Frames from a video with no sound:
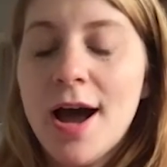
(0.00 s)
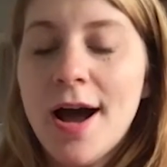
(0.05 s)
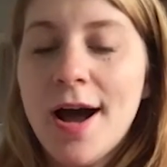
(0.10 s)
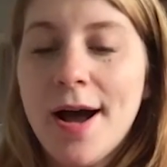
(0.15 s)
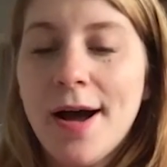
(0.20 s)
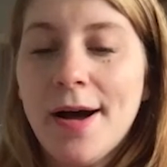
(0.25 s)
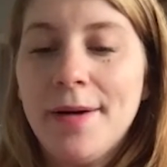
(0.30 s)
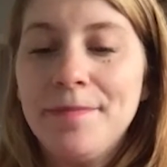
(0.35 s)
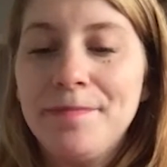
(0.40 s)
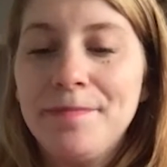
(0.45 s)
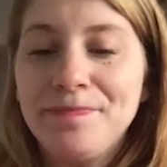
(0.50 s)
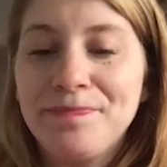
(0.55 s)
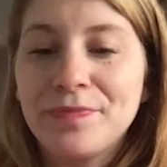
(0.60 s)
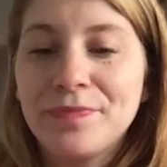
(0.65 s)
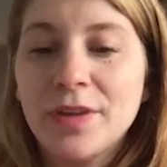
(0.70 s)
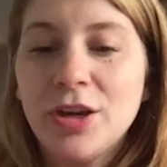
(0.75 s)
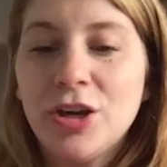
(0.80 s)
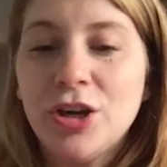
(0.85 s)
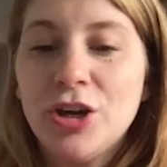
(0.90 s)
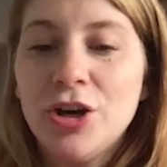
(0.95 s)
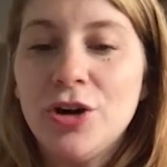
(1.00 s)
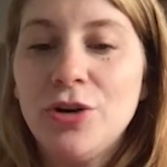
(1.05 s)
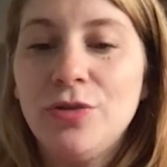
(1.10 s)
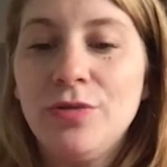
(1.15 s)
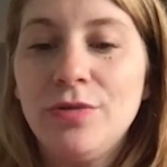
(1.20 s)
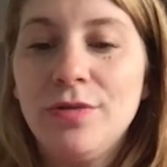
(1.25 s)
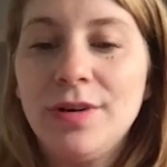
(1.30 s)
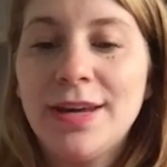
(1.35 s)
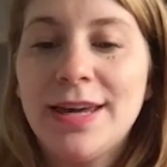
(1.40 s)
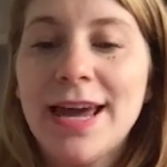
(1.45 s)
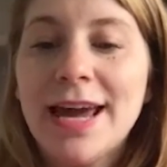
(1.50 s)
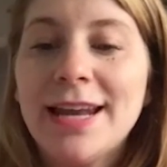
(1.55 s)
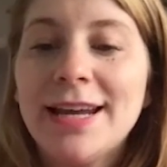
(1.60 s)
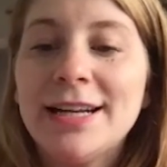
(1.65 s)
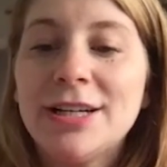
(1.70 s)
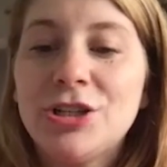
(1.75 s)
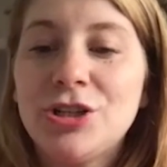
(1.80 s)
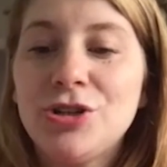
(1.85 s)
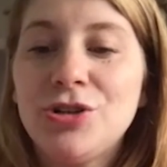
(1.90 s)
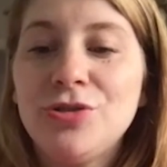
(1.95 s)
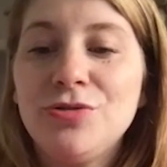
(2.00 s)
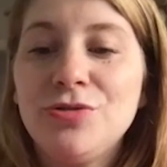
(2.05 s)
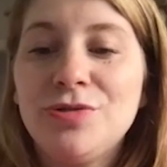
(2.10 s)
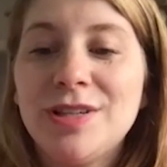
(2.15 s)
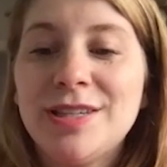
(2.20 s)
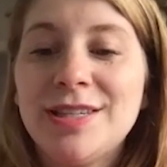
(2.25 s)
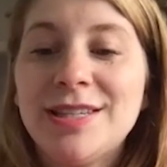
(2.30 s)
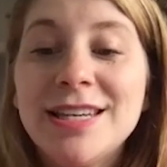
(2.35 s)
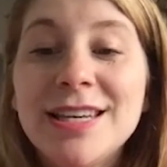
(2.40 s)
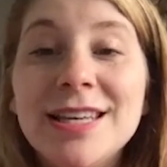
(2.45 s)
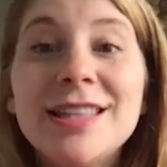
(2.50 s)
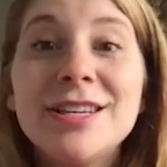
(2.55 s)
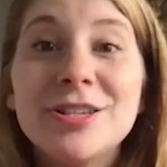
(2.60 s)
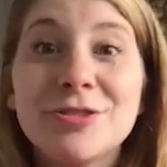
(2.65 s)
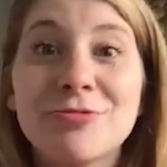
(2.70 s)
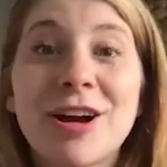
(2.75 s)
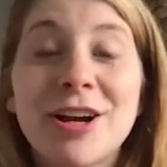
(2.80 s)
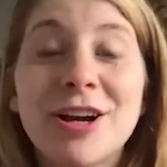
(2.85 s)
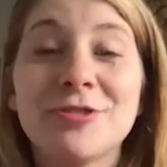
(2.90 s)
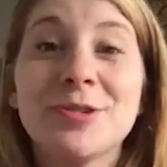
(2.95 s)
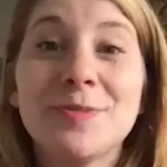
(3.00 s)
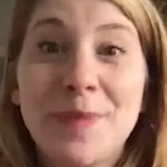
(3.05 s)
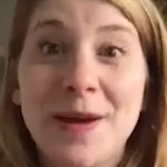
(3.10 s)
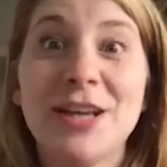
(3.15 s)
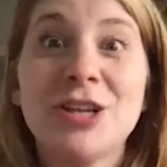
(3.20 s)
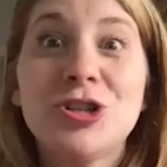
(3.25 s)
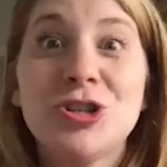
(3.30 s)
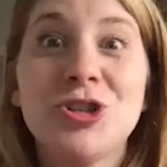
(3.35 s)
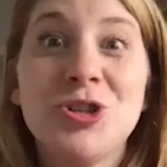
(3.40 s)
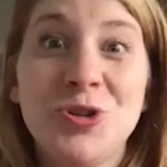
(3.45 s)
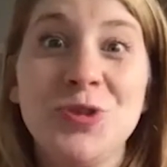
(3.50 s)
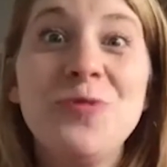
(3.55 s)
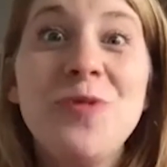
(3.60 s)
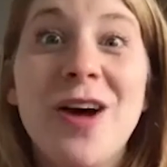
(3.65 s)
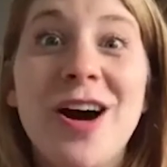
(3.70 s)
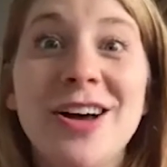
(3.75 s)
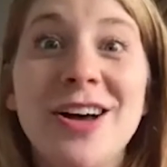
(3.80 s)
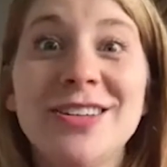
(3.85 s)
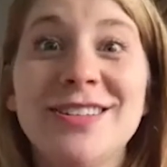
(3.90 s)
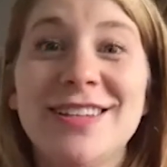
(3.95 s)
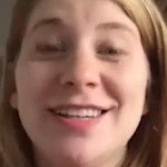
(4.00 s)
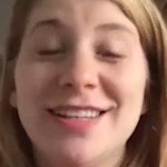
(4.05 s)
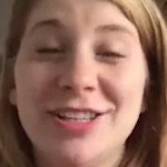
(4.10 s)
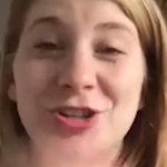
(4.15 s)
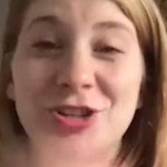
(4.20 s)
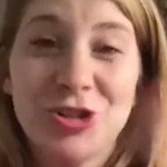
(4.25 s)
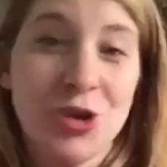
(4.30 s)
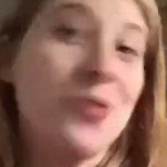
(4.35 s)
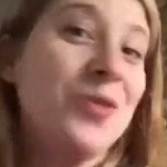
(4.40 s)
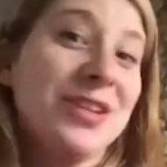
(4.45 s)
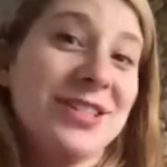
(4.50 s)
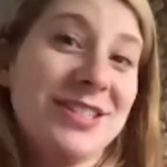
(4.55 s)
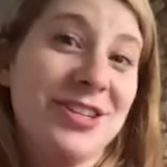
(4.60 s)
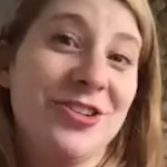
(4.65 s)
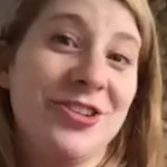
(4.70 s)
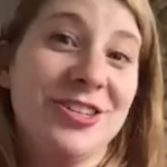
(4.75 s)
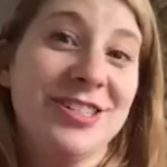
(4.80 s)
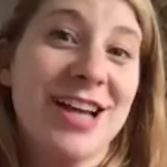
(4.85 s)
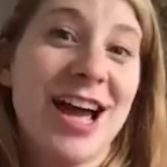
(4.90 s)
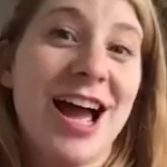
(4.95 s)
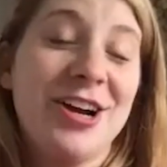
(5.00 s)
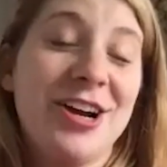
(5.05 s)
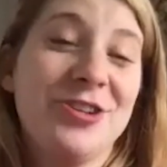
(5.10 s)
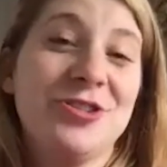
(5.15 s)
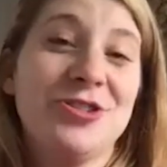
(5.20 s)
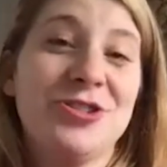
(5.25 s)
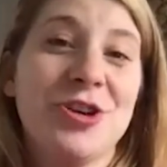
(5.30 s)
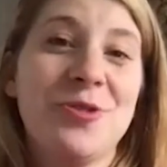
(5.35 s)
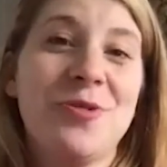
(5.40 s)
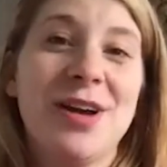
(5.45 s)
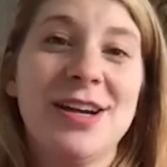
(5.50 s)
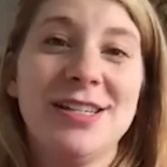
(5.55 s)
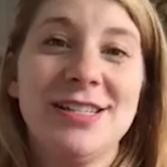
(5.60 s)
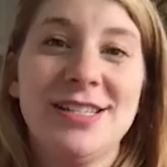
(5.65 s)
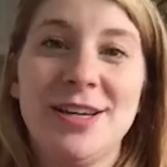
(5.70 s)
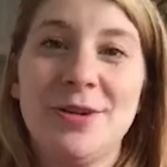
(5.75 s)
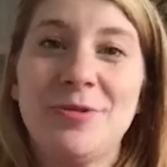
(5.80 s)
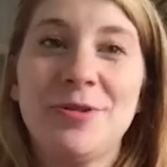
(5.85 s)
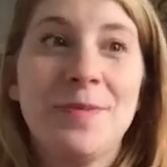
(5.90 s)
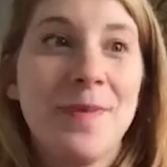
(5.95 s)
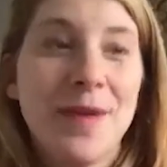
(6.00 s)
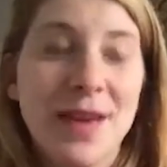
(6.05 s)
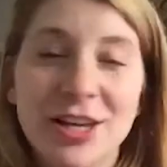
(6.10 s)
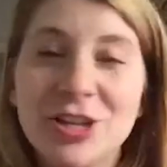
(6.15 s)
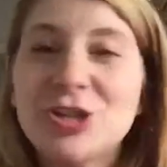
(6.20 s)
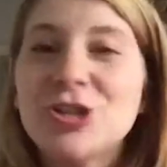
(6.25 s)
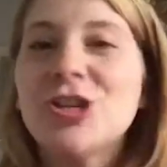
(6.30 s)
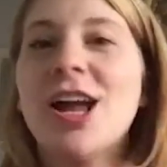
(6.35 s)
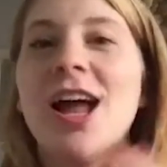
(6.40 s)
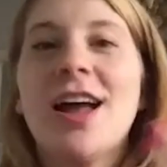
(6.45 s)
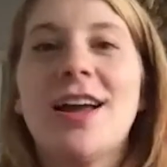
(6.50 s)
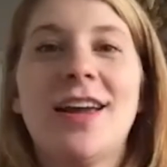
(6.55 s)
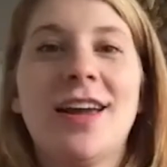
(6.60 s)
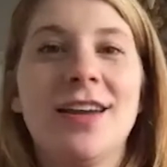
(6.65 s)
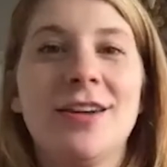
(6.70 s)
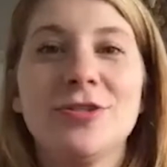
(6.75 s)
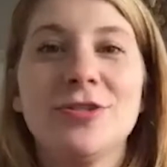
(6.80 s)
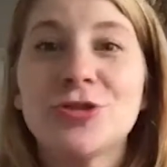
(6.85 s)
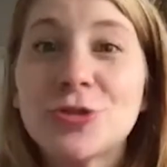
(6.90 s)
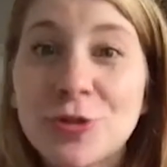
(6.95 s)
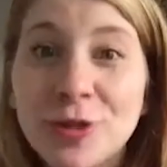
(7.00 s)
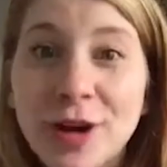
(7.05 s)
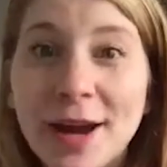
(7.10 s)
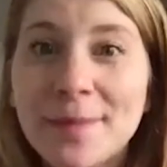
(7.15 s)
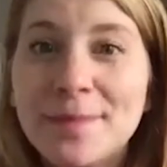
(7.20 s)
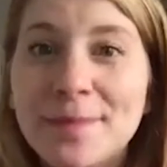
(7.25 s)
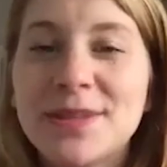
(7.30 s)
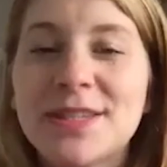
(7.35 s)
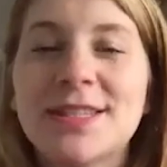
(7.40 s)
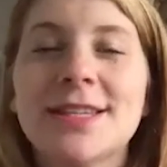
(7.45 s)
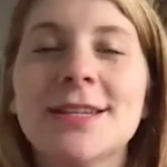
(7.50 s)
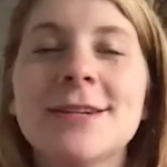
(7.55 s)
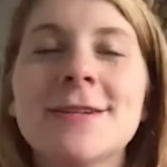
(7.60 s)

Getting to see these writers pitch to us and show us their entire show idea with a pitch deck and scripts.